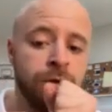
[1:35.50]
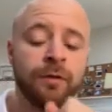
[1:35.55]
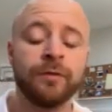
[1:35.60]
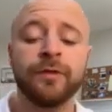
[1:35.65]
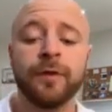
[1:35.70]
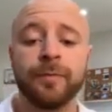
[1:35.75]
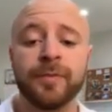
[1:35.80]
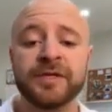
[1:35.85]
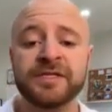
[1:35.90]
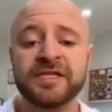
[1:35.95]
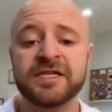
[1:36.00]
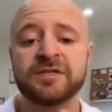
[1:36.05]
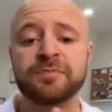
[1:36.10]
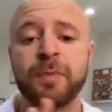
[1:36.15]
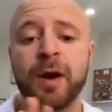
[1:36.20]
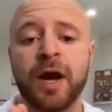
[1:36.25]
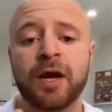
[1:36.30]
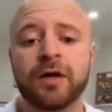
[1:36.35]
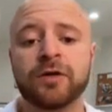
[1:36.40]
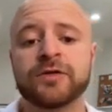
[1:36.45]
the business
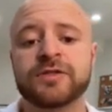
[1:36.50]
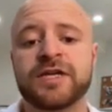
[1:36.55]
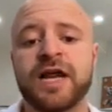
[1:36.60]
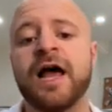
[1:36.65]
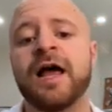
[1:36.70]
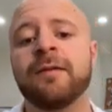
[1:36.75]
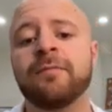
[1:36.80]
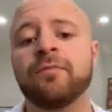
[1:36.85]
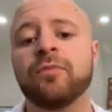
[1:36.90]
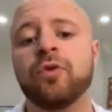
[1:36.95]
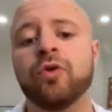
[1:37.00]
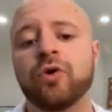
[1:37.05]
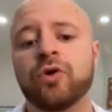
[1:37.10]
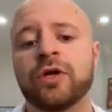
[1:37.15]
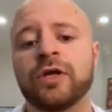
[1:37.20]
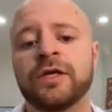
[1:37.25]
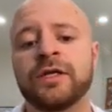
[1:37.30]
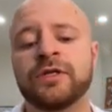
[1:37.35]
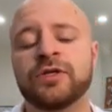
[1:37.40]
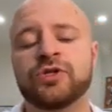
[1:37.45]
models I'm
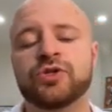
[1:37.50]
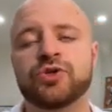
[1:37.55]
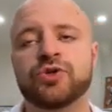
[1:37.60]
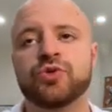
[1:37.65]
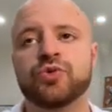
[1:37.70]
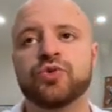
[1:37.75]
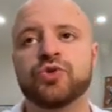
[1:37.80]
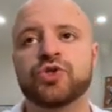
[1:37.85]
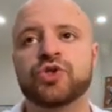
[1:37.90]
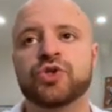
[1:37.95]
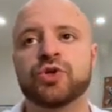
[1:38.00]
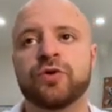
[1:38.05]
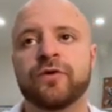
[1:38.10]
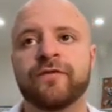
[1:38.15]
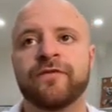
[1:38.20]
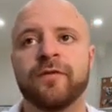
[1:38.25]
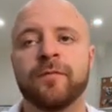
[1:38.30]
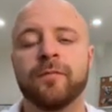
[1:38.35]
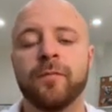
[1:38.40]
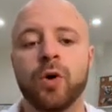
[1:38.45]
looking to
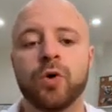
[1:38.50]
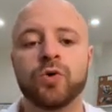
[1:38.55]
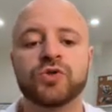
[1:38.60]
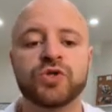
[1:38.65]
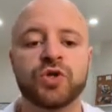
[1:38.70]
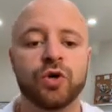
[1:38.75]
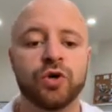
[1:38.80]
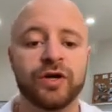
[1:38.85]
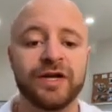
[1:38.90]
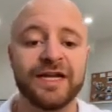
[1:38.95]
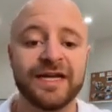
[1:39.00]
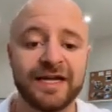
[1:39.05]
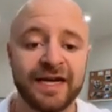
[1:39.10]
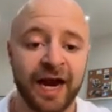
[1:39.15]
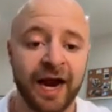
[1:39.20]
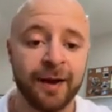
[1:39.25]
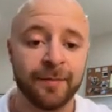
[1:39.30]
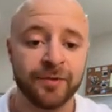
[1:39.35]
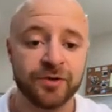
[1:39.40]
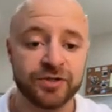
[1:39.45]
serve the most are
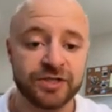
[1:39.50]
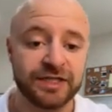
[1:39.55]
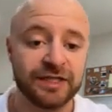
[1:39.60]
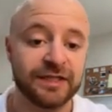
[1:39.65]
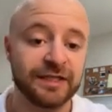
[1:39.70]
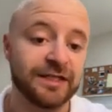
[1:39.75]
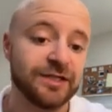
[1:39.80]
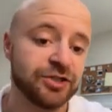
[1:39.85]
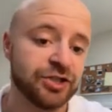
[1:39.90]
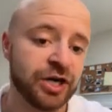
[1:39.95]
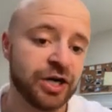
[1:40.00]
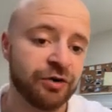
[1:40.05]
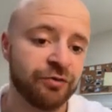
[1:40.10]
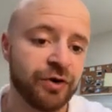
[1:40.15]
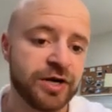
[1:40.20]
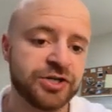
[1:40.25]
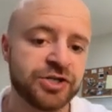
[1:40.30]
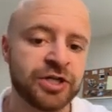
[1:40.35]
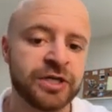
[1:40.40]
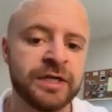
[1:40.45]
e-commerce and lead
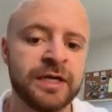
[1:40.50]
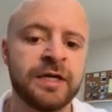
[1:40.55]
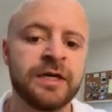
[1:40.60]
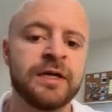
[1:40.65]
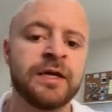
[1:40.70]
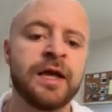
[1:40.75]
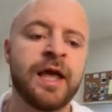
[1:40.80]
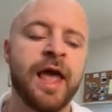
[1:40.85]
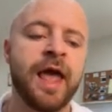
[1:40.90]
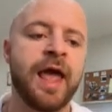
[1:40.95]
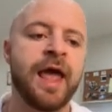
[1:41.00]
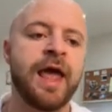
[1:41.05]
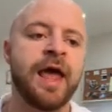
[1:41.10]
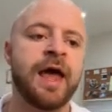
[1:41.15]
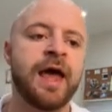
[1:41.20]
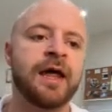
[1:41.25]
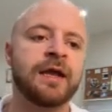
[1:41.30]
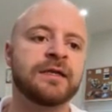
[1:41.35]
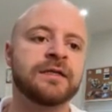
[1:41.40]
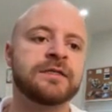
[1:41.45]
generation.
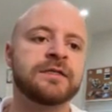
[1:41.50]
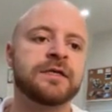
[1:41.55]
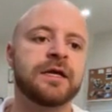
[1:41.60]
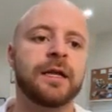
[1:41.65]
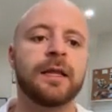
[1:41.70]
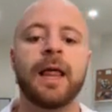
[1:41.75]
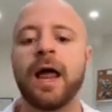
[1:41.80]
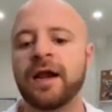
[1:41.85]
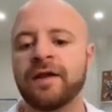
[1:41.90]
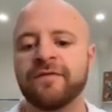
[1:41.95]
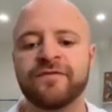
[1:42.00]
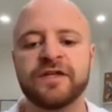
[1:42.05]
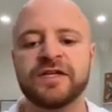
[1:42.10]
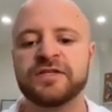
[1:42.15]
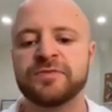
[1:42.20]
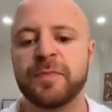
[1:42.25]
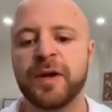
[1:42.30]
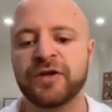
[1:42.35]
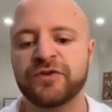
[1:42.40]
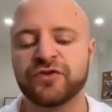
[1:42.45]
And a lot of
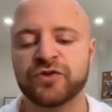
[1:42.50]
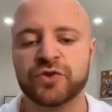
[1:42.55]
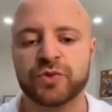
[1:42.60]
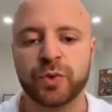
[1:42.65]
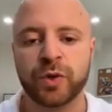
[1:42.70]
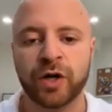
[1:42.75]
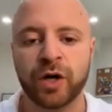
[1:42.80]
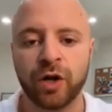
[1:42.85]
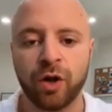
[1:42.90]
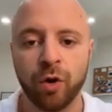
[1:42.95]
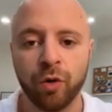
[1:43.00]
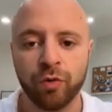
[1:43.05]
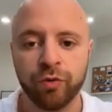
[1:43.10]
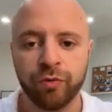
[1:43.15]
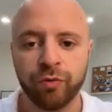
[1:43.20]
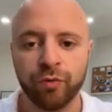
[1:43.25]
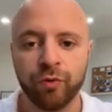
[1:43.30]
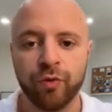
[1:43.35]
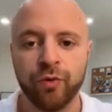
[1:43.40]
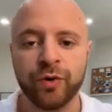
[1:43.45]
these metrics we're going to go
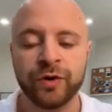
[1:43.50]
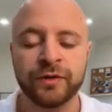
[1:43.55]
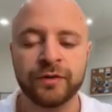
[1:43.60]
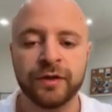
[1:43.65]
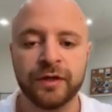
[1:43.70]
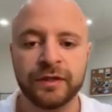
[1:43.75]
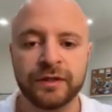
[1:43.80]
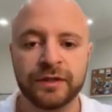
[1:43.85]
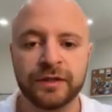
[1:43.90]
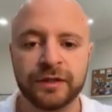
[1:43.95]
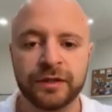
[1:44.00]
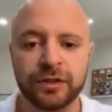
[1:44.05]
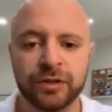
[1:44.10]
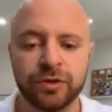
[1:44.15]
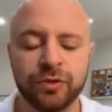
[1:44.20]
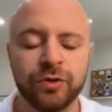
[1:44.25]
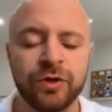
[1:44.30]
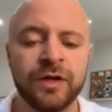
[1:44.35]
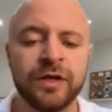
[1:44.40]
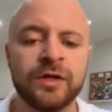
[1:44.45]
through and
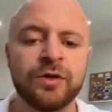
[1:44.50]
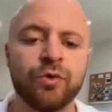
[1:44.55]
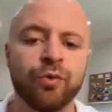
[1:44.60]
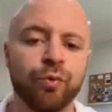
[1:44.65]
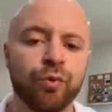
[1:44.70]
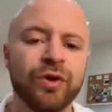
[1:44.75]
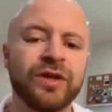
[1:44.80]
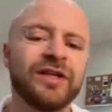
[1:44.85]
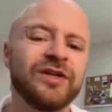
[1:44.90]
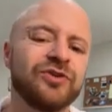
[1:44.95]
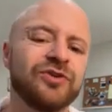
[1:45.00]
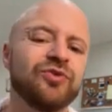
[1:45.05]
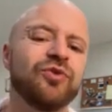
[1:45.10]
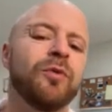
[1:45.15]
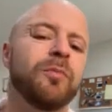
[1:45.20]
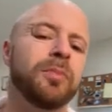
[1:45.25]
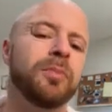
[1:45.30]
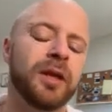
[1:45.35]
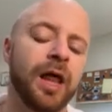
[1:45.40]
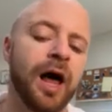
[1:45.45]
conclude really do
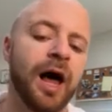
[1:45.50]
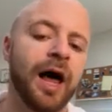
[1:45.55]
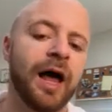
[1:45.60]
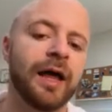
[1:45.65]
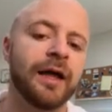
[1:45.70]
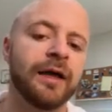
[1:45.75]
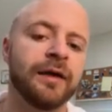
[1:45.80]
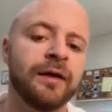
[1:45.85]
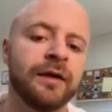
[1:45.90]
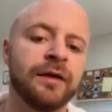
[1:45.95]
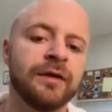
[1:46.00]
apply